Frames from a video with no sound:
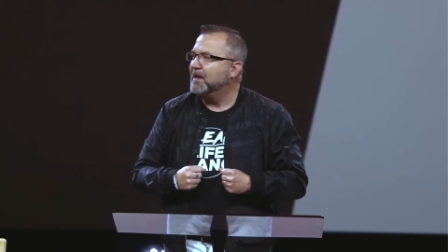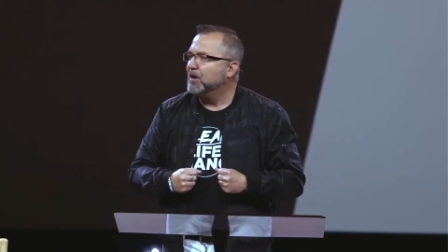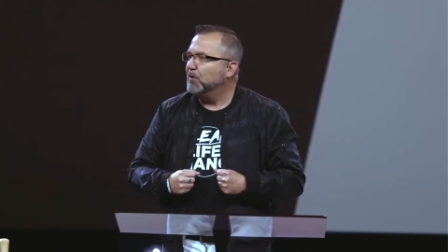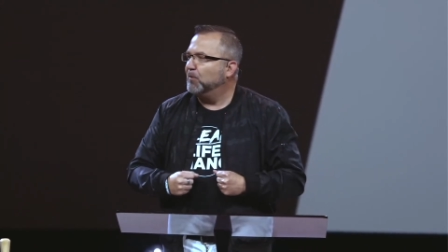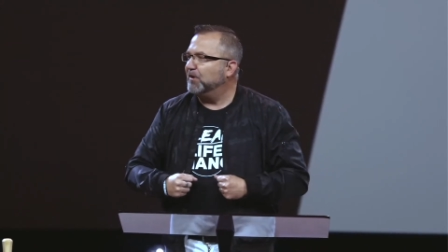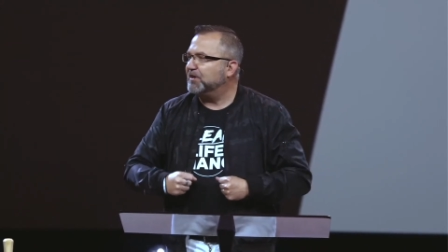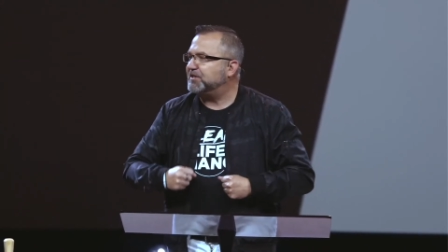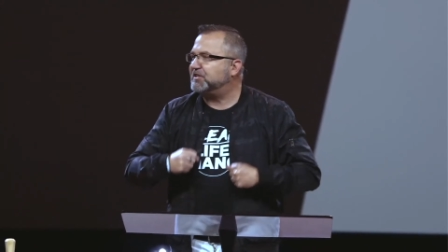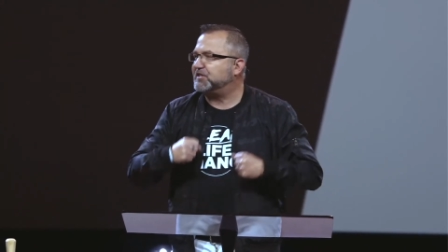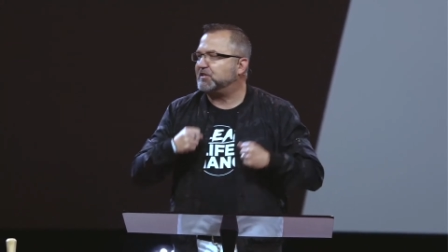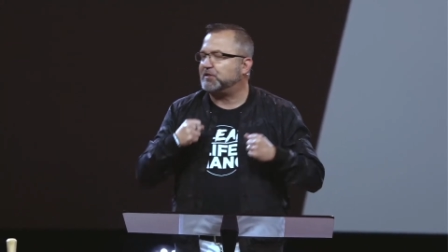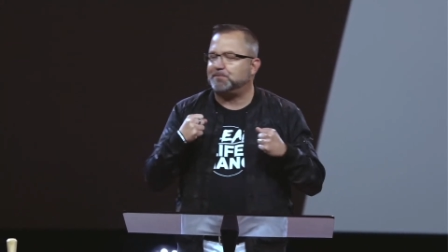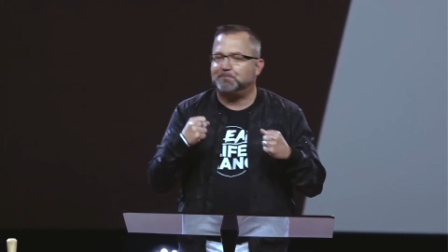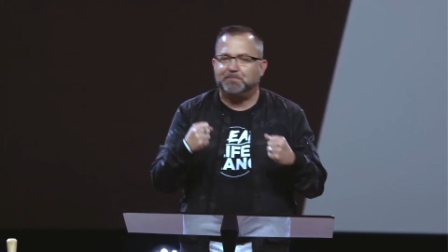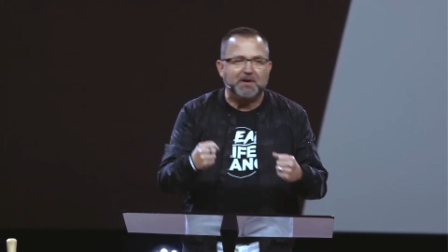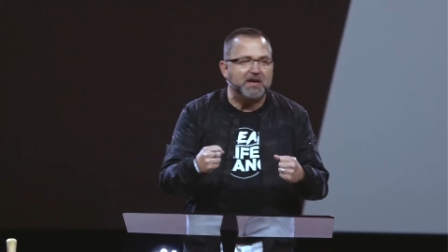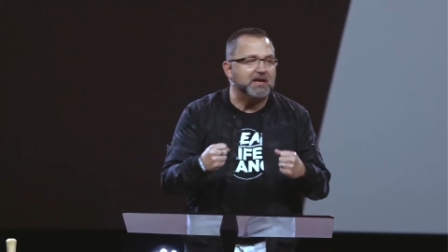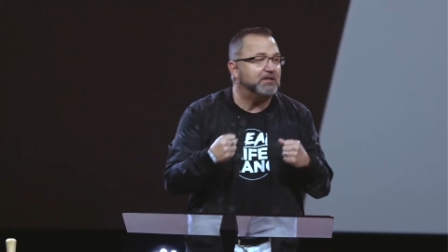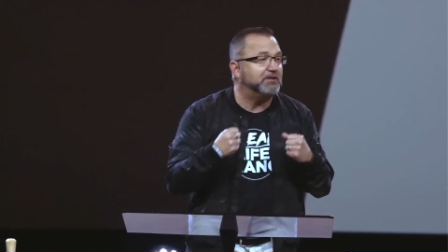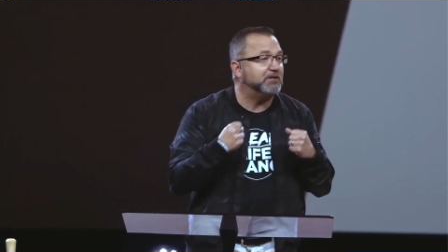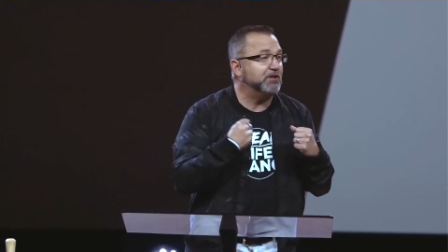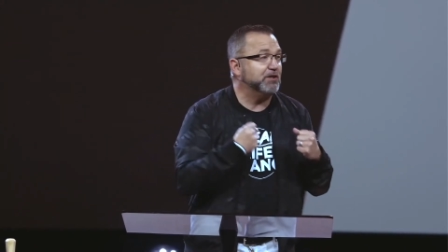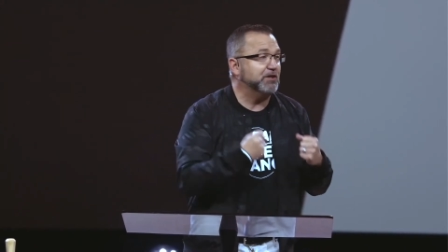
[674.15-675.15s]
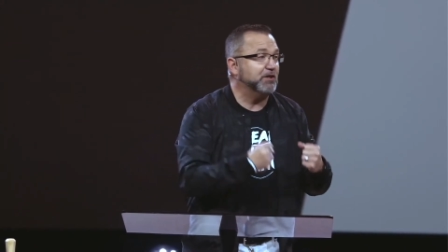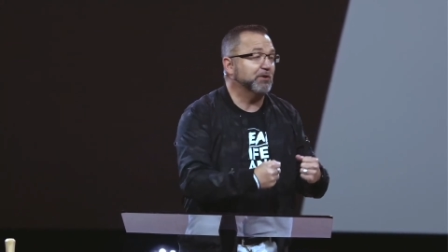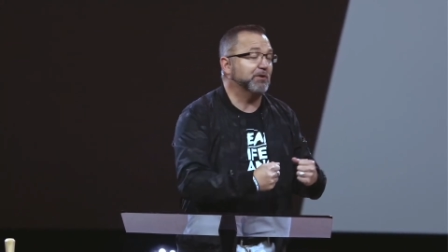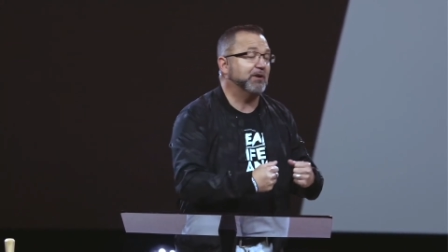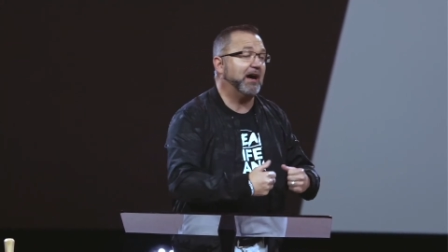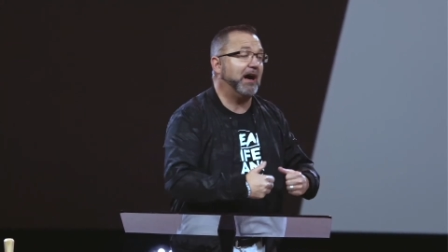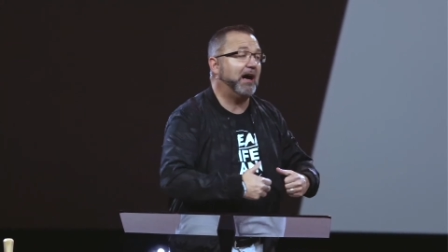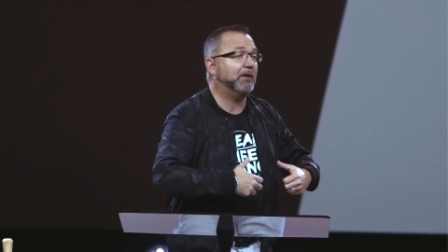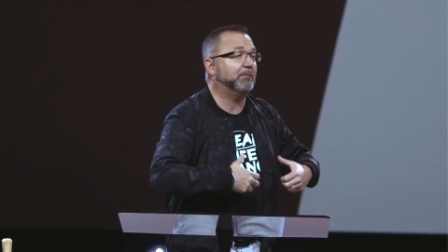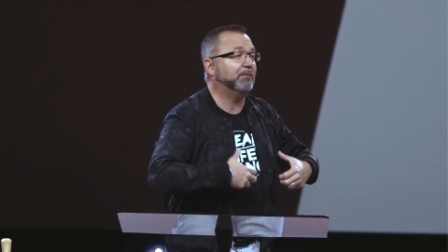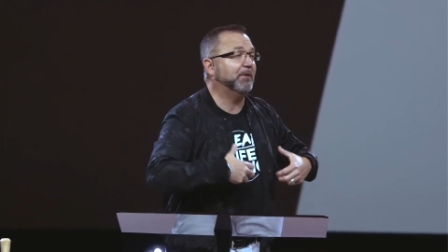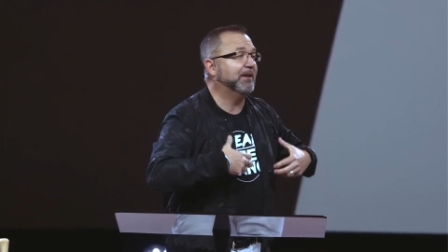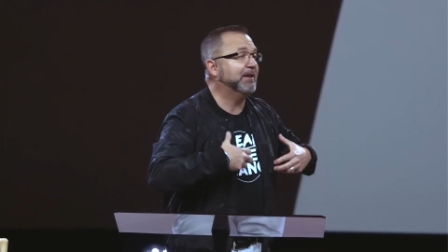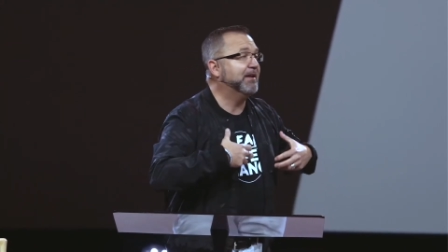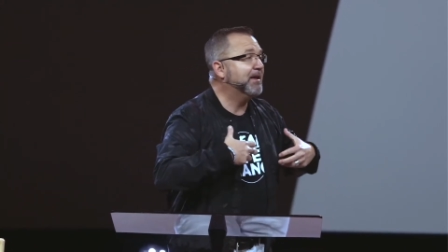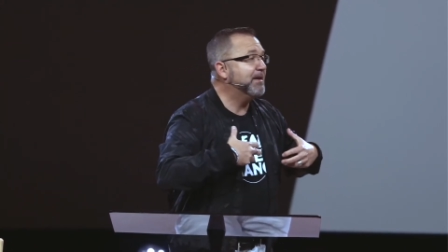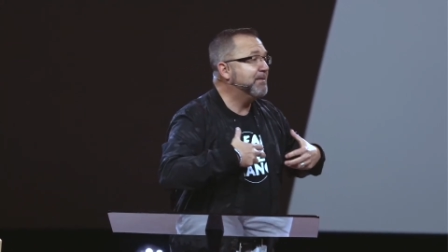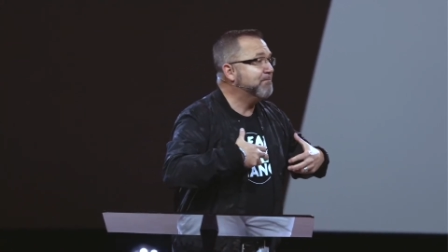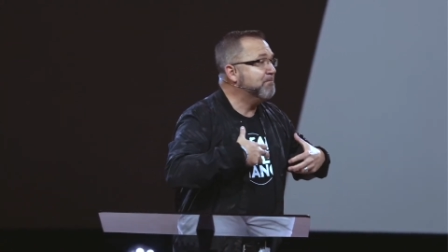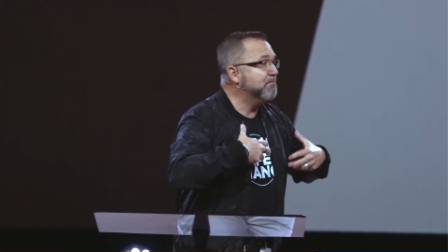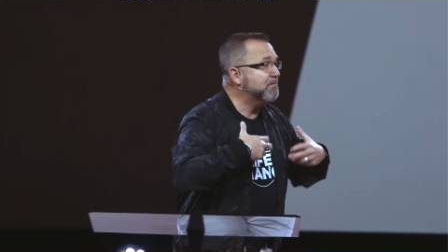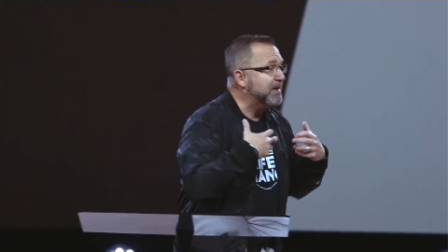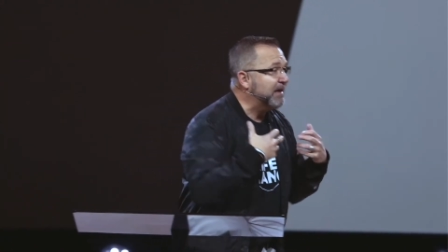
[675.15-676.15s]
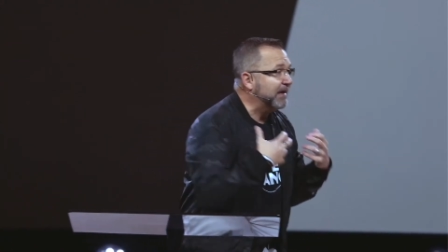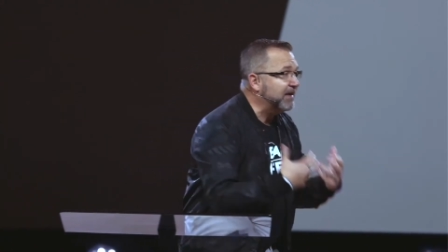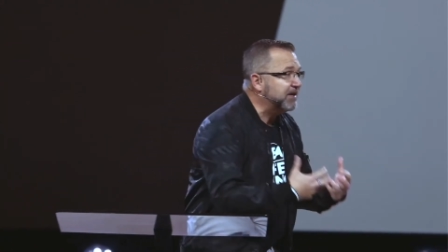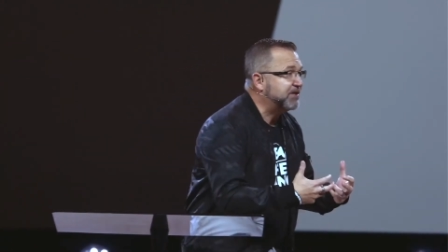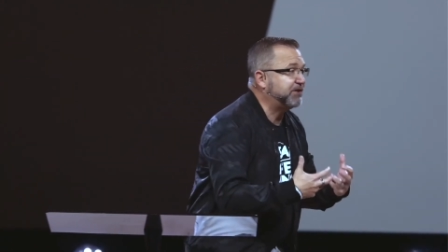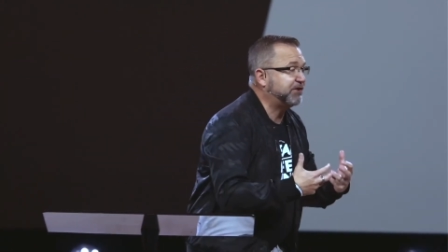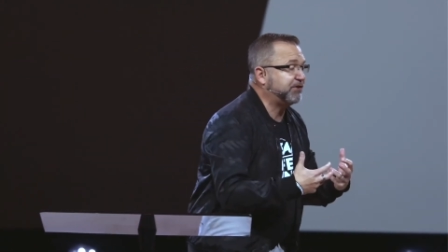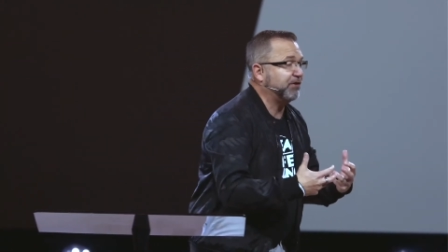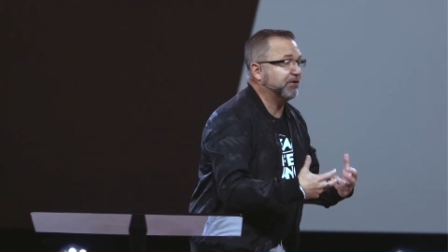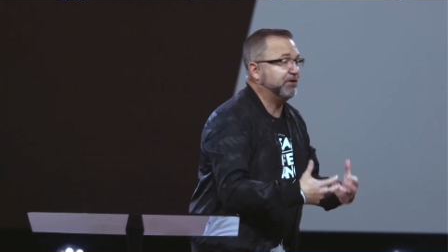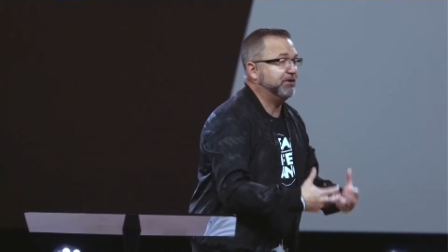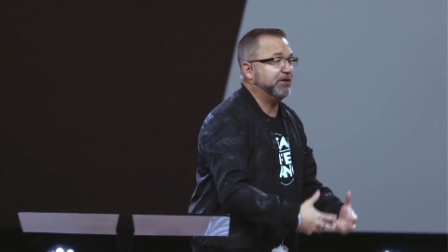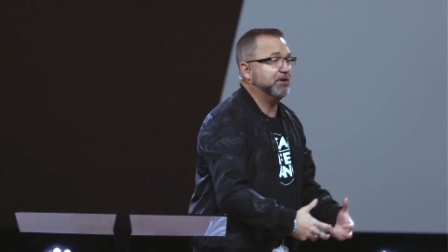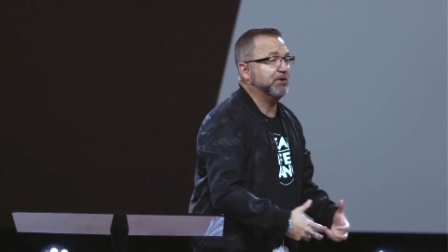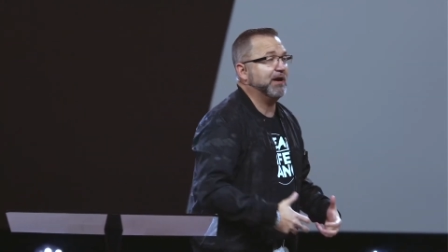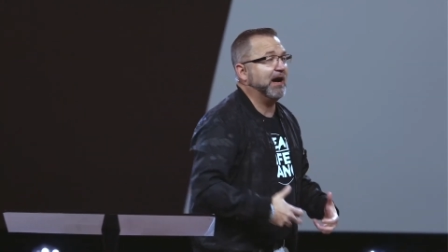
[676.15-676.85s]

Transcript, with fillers: would speak to you, God would minister to you,